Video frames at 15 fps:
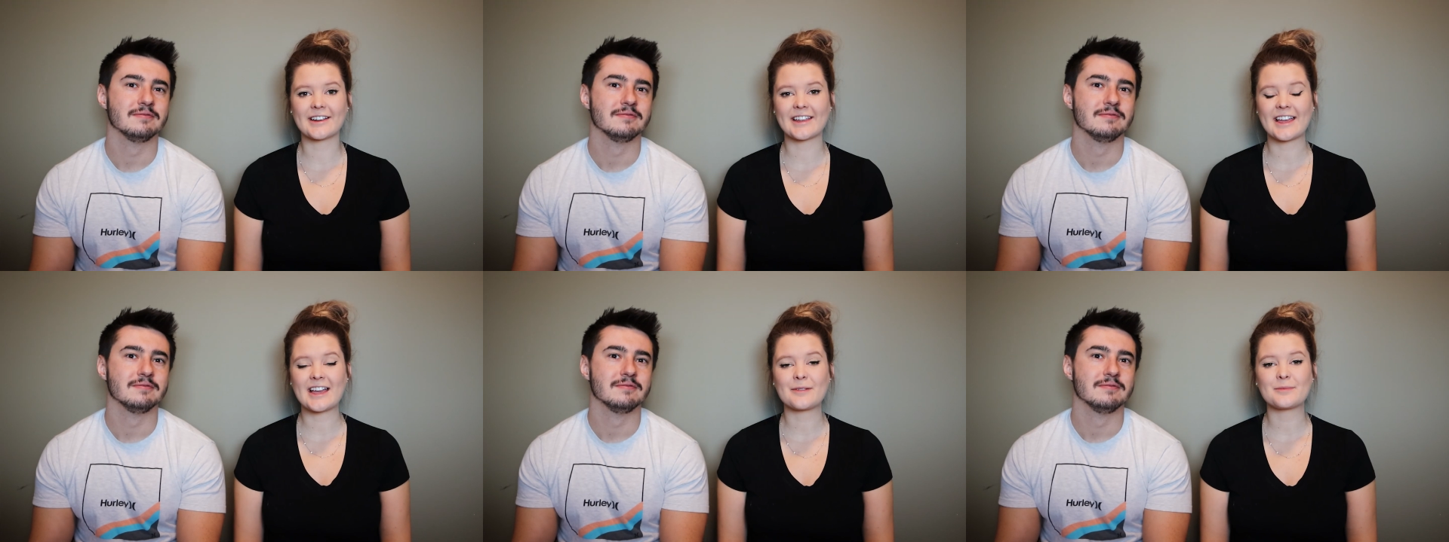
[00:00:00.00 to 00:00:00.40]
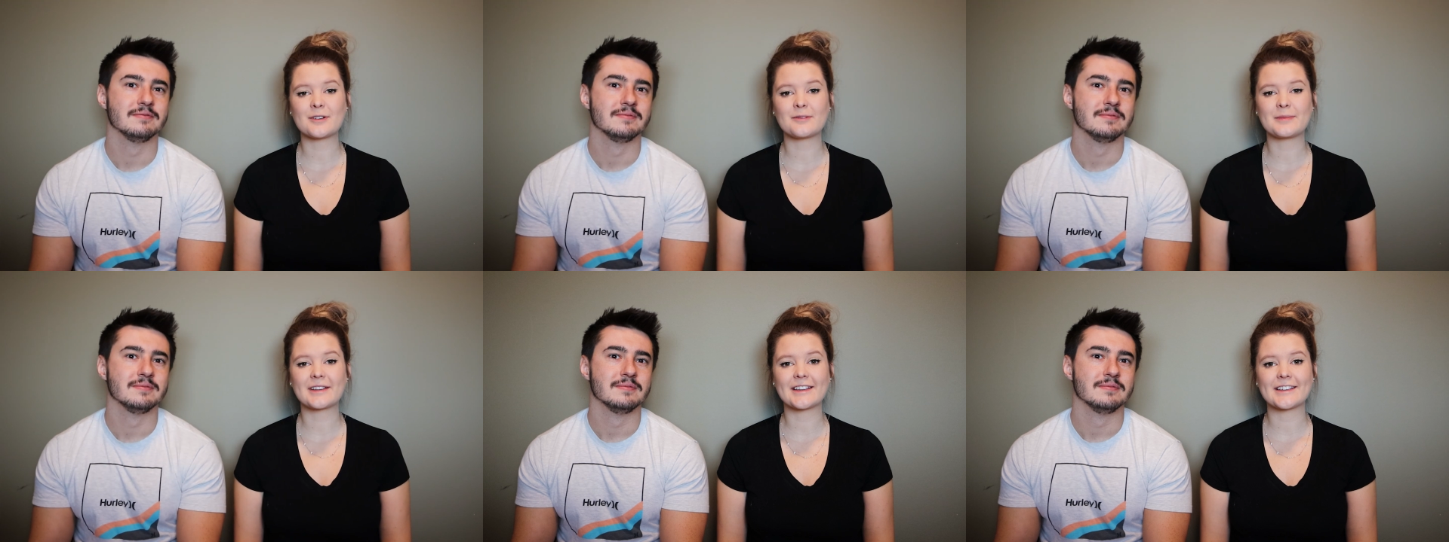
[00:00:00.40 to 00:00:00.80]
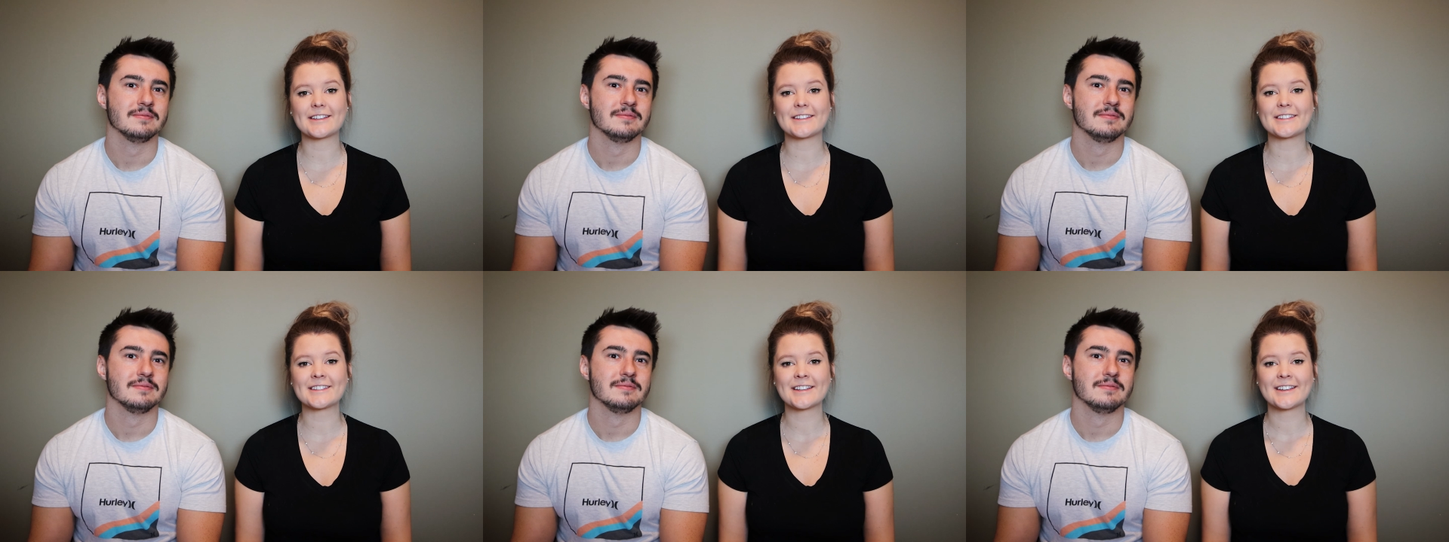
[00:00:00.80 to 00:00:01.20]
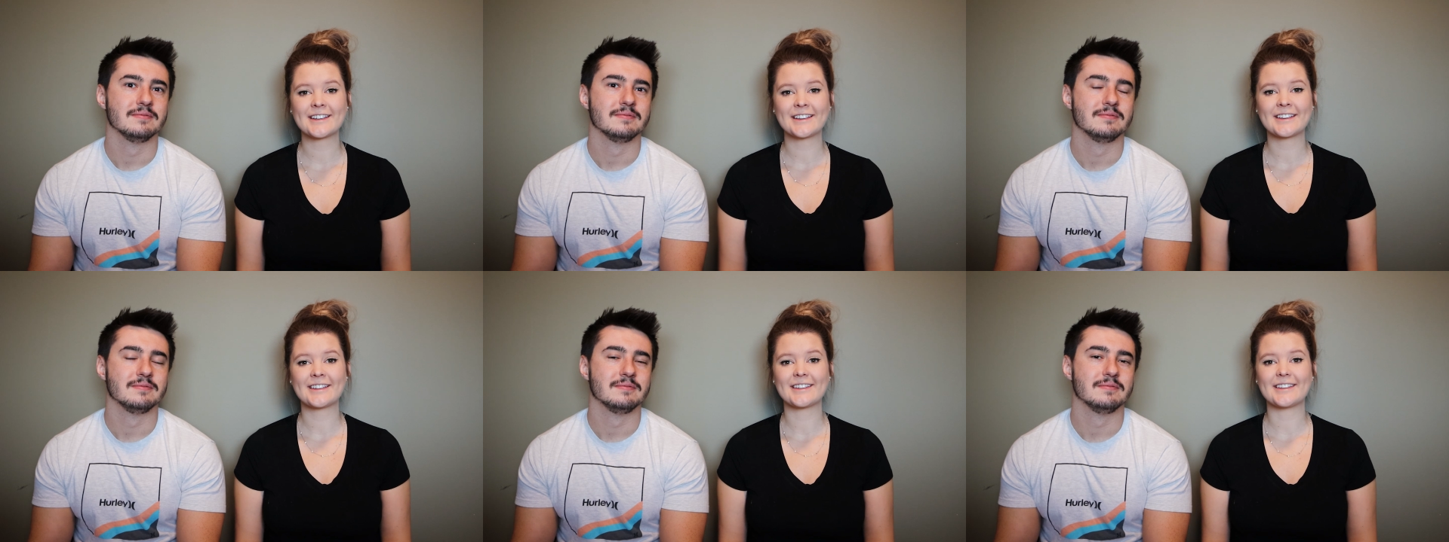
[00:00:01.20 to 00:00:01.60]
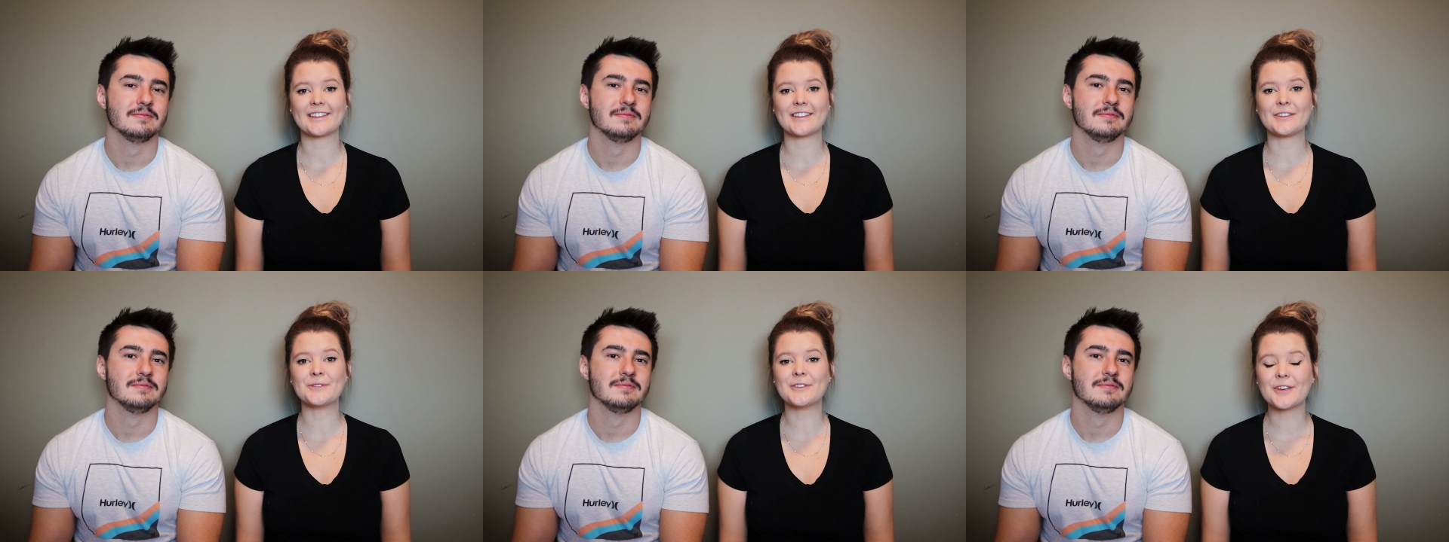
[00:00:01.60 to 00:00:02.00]
Speaker 1: or a camper because
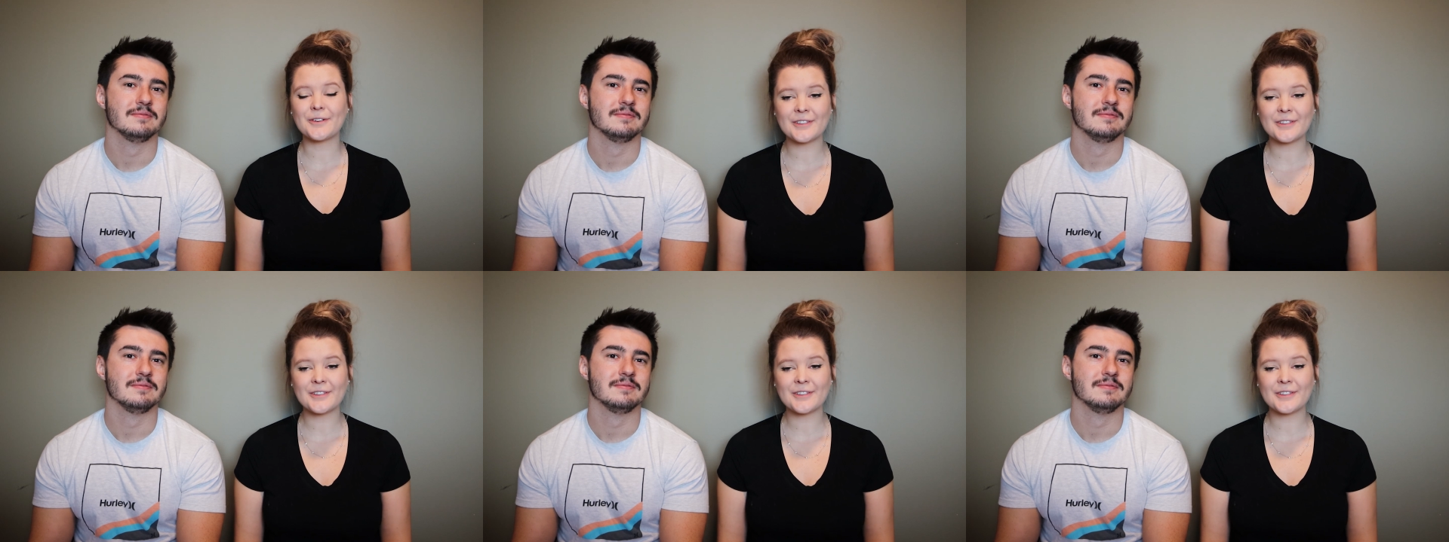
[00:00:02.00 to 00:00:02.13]
you know